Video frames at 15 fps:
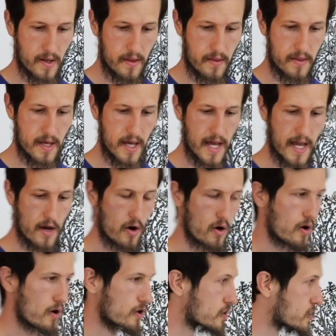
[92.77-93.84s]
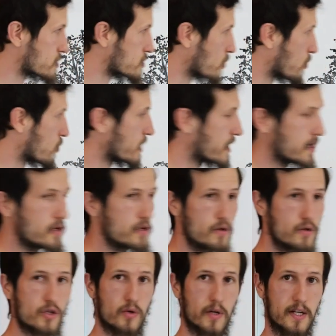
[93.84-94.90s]
They are storing
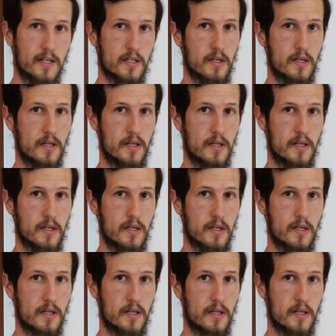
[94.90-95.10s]
nutrients,